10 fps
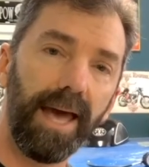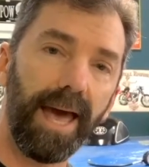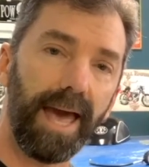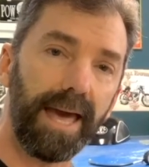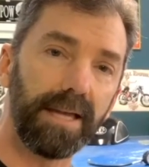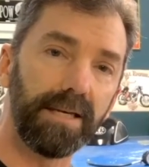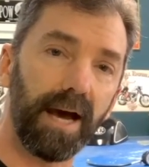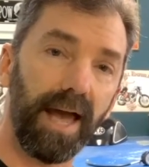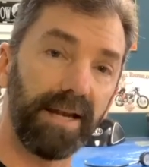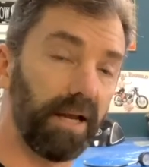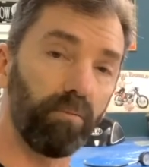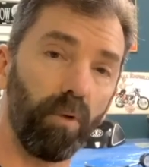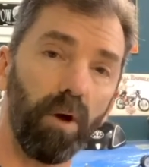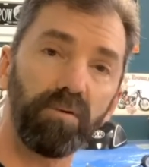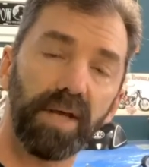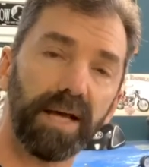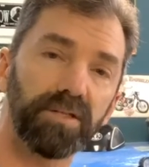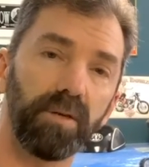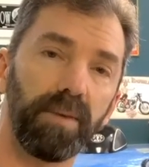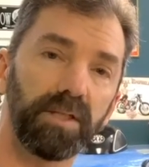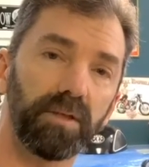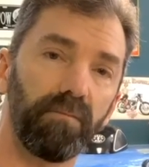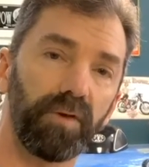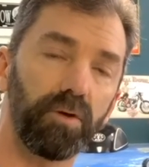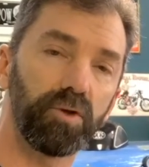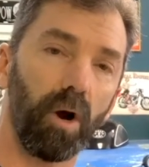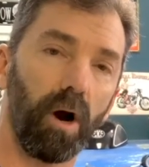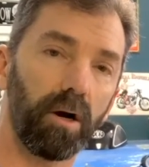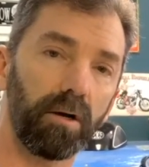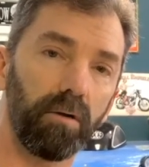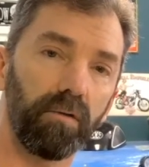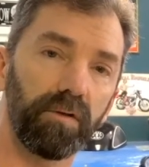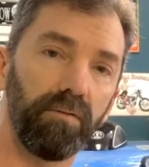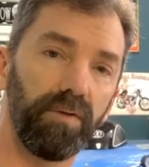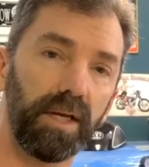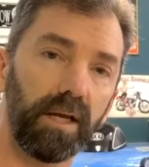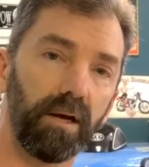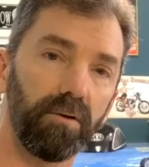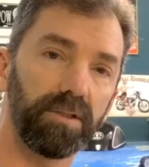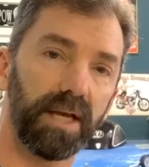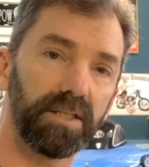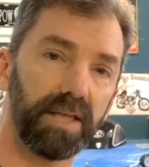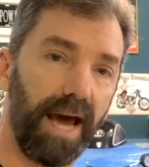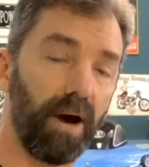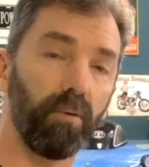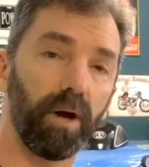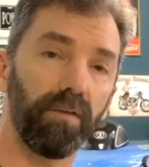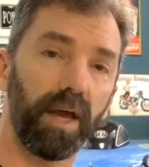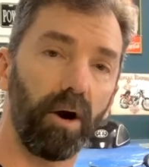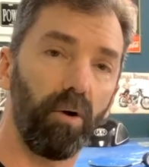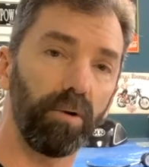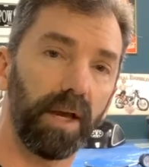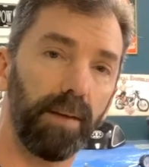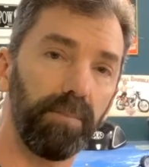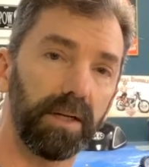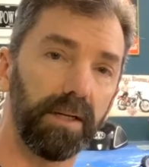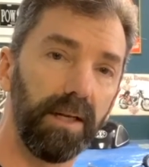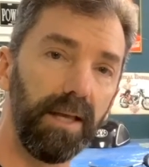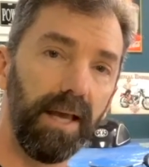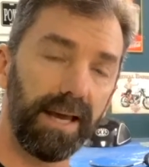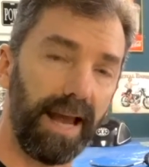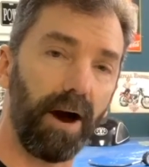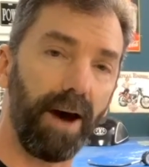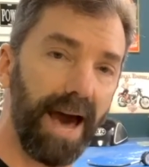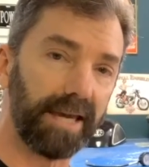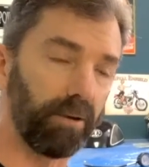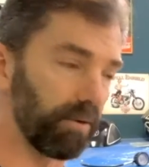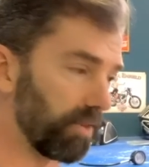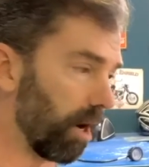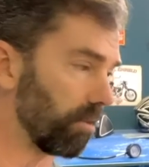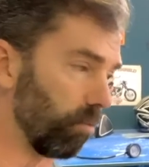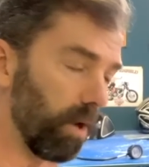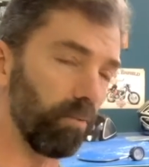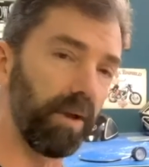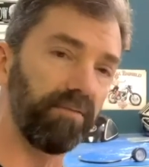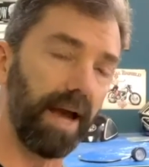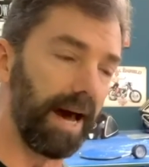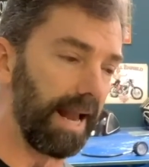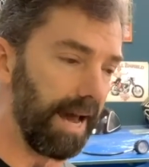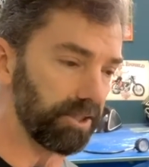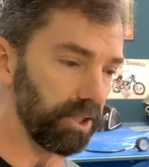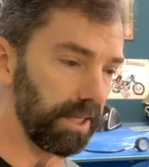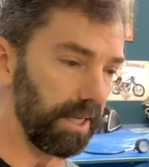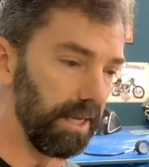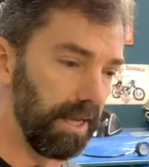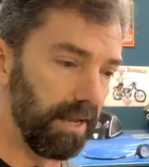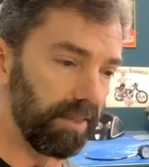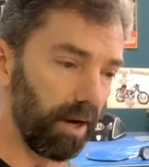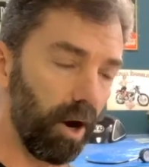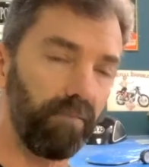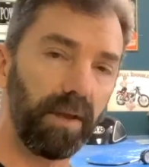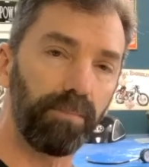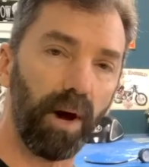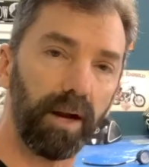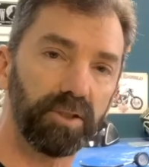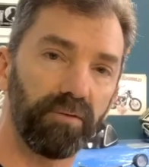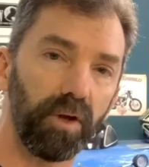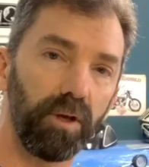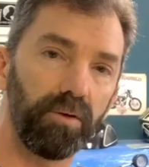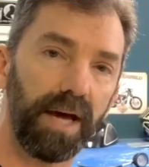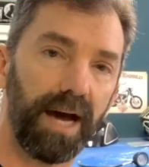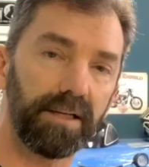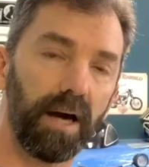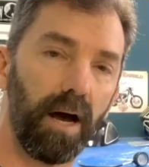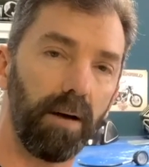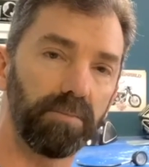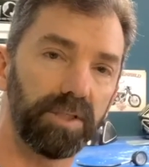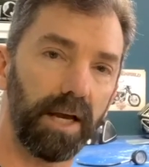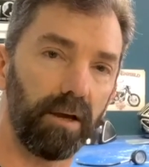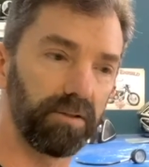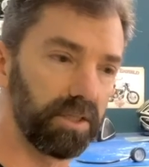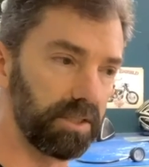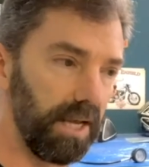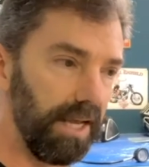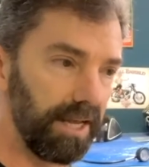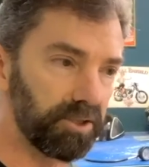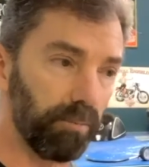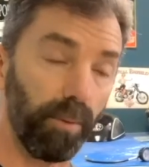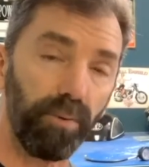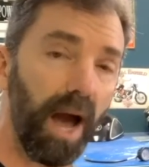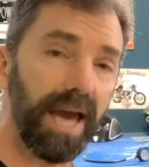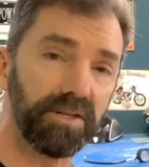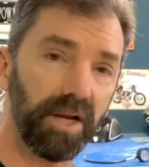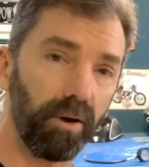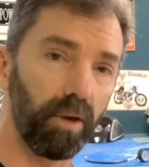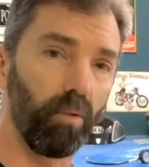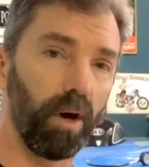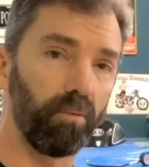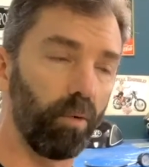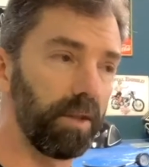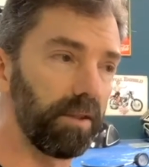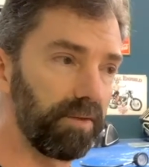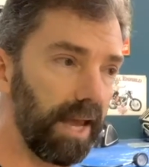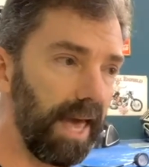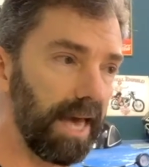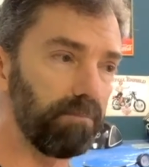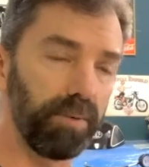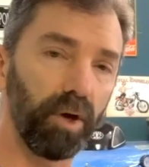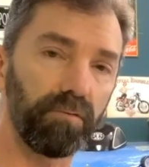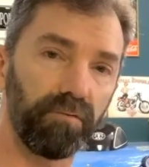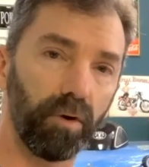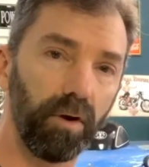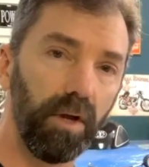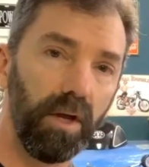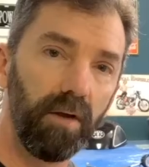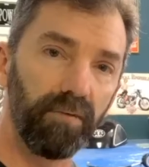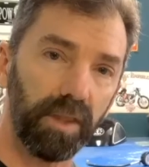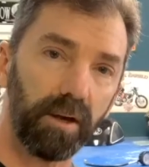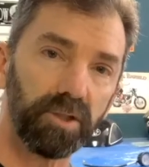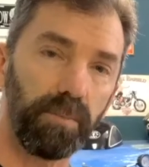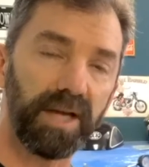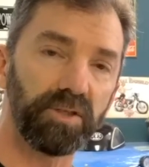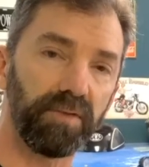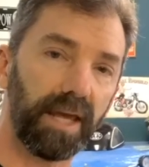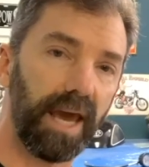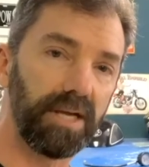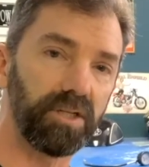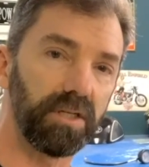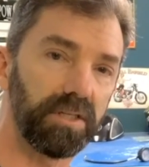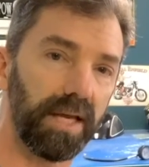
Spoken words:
And then road test them in some future articles and videos as to how well they hold up and how accurate they are. The one we've got actually that RVProductsForYou.com sells is a proprietary one that they had built for their specifications.